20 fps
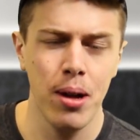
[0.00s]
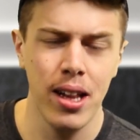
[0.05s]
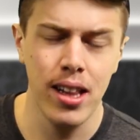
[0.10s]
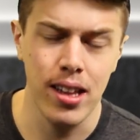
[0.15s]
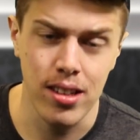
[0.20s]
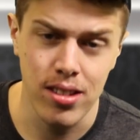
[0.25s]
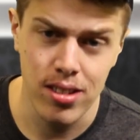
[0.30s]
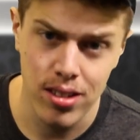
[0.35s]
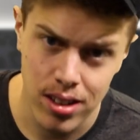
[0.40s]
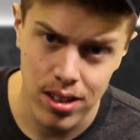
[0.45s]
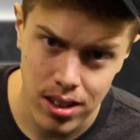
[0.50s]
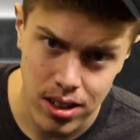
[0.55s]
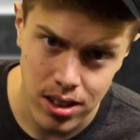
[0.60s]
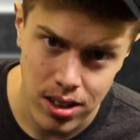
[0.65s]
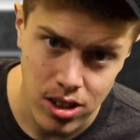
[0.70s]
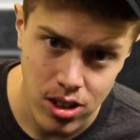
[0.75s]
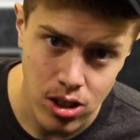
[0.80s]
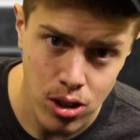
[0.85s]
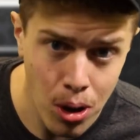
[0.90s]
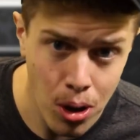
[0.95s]
well as,
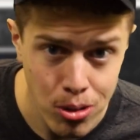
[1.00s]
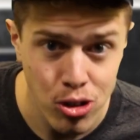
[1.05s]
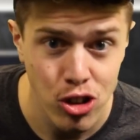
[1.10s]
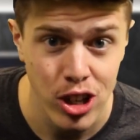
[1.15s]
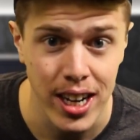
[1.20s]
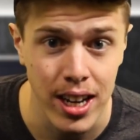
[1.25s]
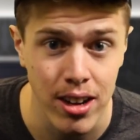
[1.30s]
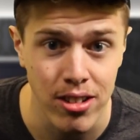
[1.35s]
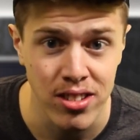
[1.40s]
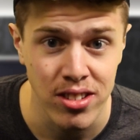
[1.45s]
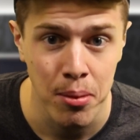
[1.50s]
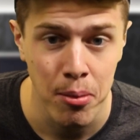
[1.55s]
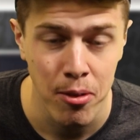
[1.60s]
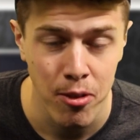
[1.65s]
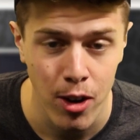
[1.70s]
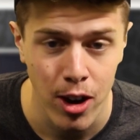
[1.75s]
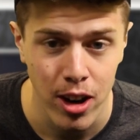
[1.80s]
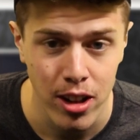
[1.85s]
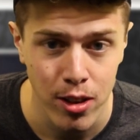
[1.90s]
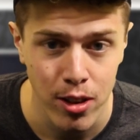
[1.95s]
go check out some
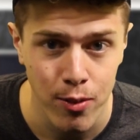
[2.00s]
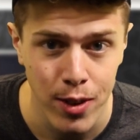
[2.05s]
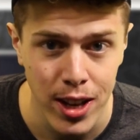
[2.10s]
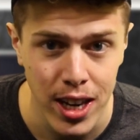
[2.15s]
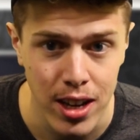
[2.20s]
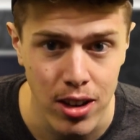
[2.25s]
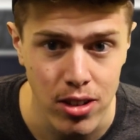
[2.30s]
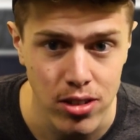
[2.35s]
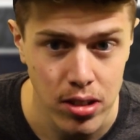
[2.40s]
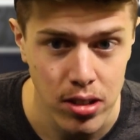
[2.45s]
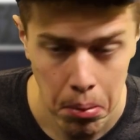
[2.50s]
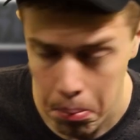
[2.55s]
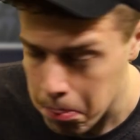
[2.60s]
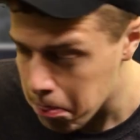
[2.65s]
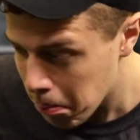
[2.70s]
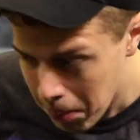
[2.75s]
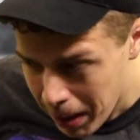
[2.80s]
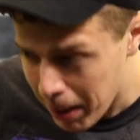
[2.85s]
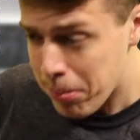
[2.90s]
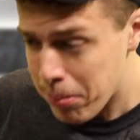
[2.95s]
of our other videos,
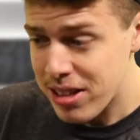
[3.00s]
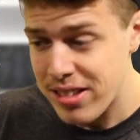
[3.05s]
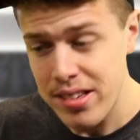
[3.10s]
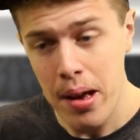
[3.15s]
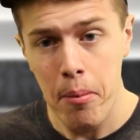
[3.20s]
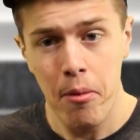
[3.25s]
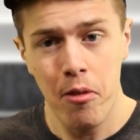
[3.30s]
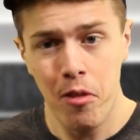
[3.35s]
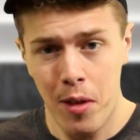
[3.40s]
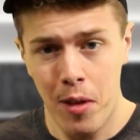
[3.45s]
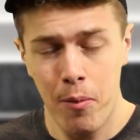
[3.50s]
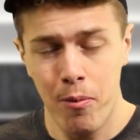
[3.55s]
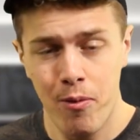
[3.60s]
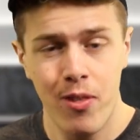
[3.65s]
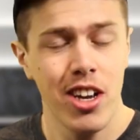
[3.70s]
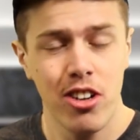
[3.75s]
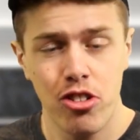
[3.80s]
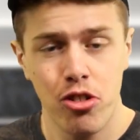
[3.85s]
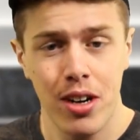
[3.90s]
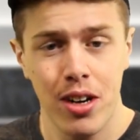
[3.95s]
maybe some of them
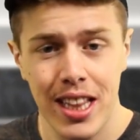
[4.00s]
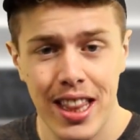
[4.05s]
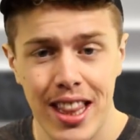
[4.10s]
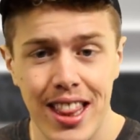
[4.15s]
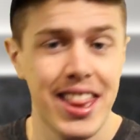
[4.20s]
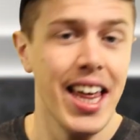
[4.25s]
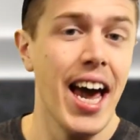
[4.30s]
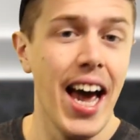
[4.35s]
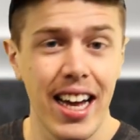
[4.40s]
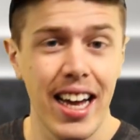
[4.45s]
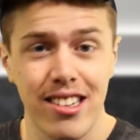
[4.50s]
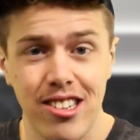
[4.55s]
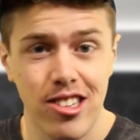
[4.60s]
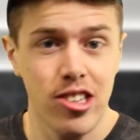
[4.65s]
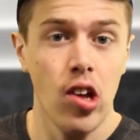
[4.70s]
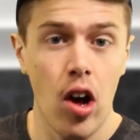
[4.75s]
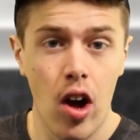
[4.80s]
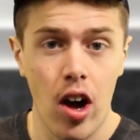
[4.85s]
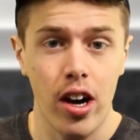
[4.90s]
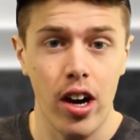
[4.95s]
featuring that
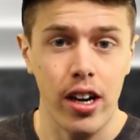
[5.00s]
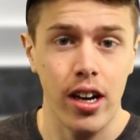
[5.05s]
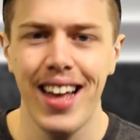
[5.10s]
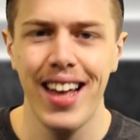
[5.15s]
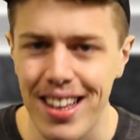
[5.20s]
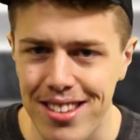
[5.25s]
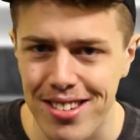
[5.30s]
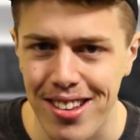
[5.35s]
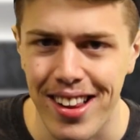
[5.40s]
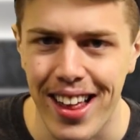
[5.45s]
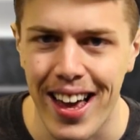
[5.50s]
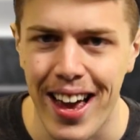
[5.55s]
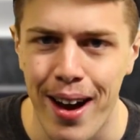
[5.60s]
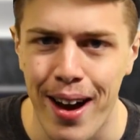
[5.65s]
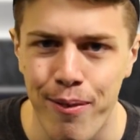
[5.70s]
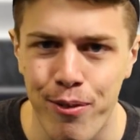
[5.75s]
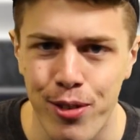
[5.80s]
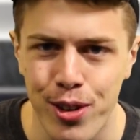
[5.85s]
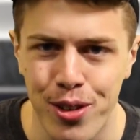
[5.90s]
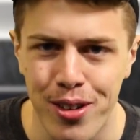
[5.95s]
song. That's all I
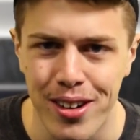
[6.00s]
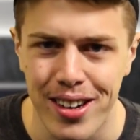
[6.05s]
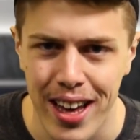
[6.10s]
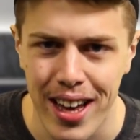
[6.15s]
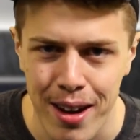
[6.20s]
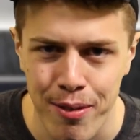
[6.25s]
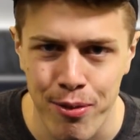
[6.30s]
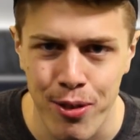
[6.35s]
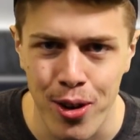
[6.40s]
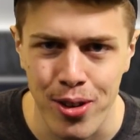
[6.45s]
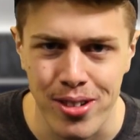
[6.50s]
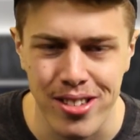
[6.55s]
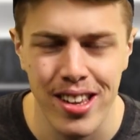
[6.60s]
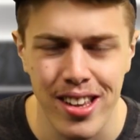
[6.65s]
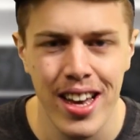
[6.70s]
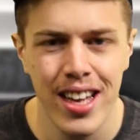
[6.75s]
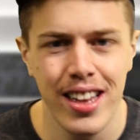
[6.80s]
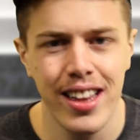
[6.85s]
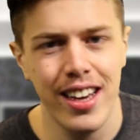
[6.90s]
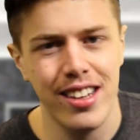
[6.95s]
have for you today, folks.
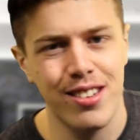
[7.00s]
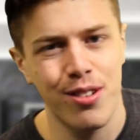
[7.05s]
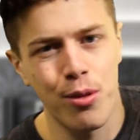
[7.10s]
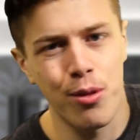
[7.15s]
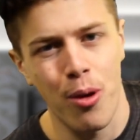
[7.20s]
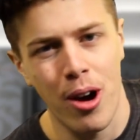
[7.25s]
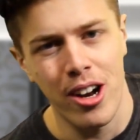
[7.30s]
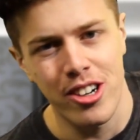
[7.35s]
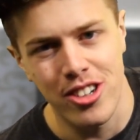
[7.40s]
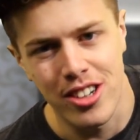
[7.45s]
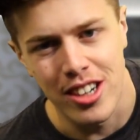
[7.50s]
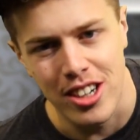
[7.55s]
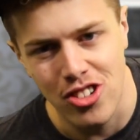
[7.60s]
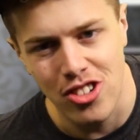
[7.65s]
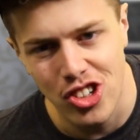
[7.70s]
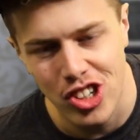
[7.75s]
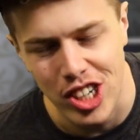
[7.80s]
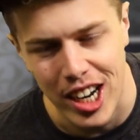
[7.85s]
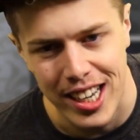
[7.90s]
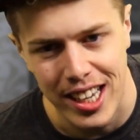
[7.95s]
Thanks for watching
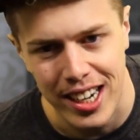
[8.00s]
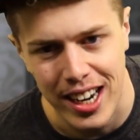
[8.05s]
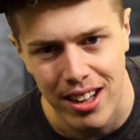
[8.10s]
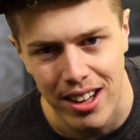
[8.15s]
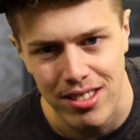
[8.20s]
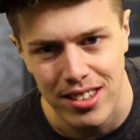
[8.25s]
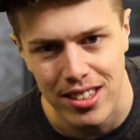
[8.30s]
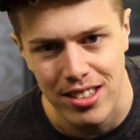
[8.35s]
and checking out